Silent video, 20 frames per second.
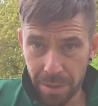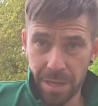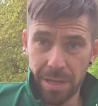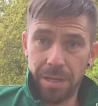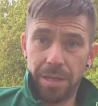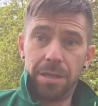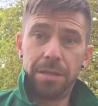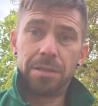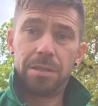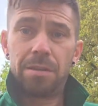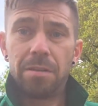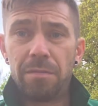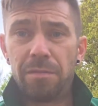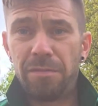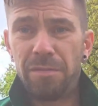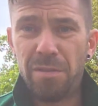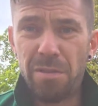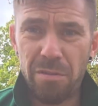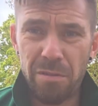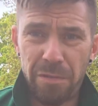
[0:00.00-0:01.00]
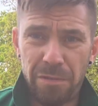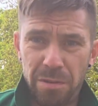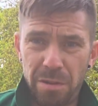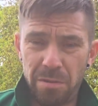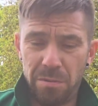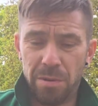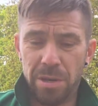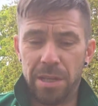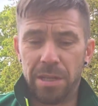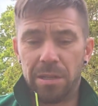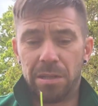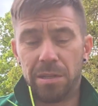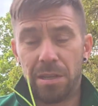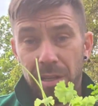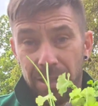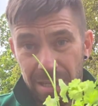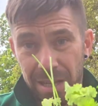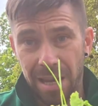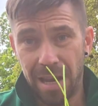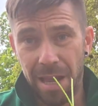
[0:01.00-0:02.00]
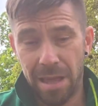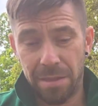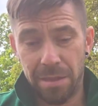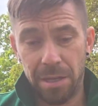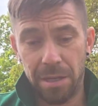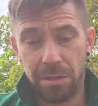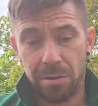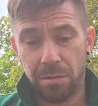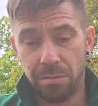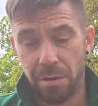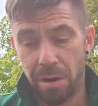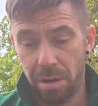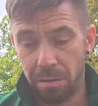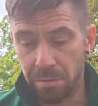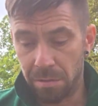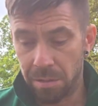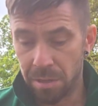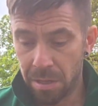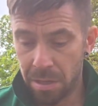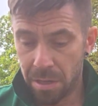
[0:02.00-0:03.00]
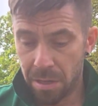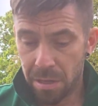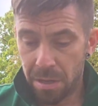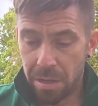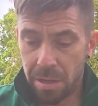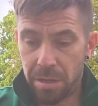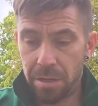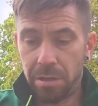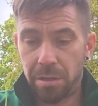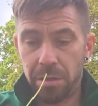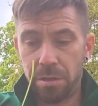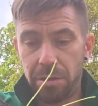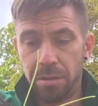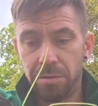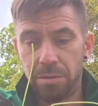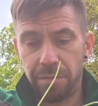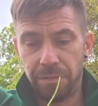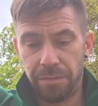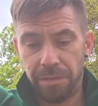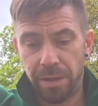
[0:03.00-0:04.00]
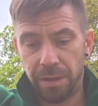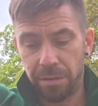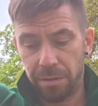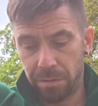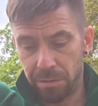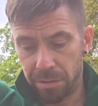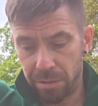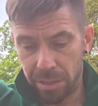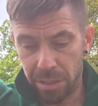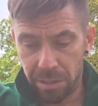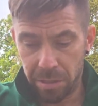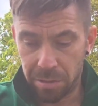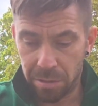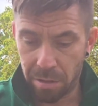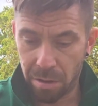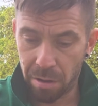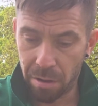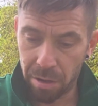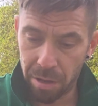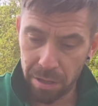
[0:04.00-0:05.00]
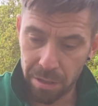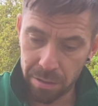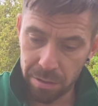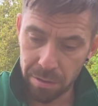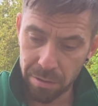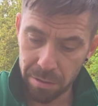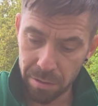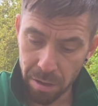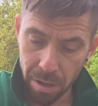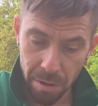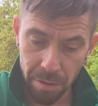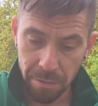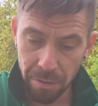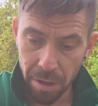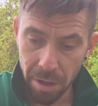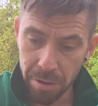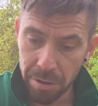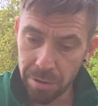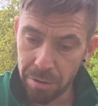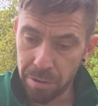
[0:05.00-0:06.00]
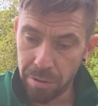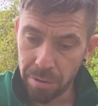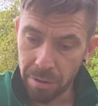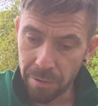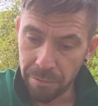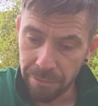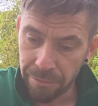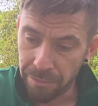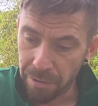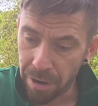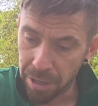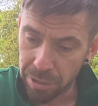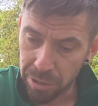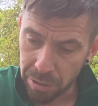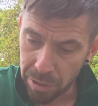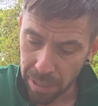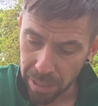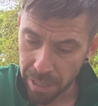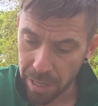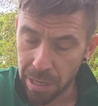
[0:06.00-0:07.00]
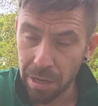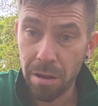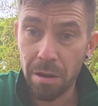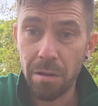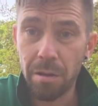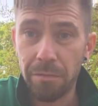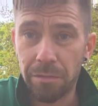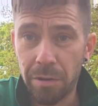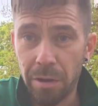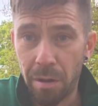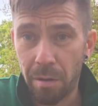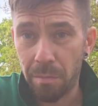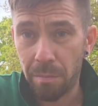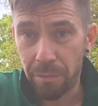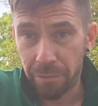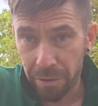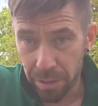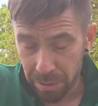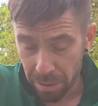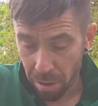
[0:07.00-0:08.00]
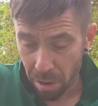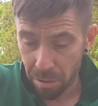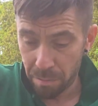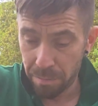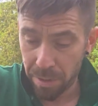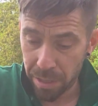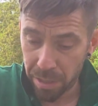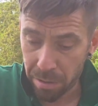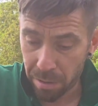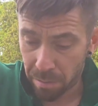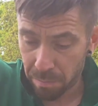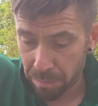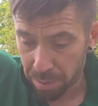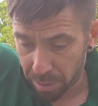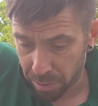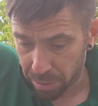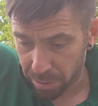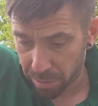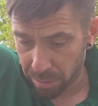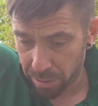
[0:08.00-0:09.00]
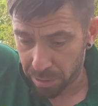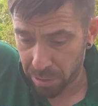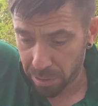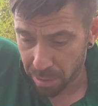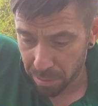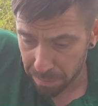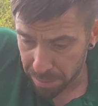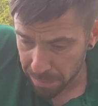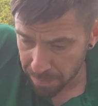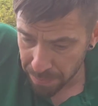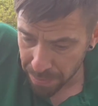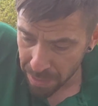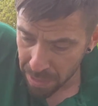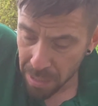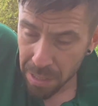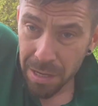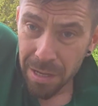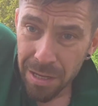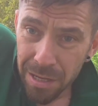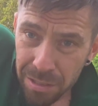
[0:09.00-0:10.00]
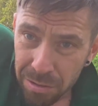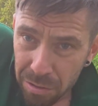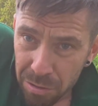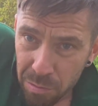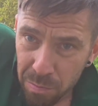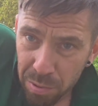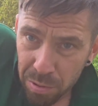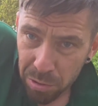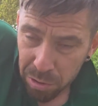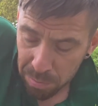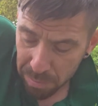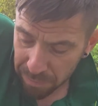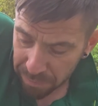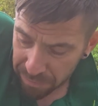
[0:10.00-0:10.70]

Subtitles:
these for a few weeks to let these grow. And you can use your fingers. This has got a fresh layer of fresh homemade compost on top. So just push my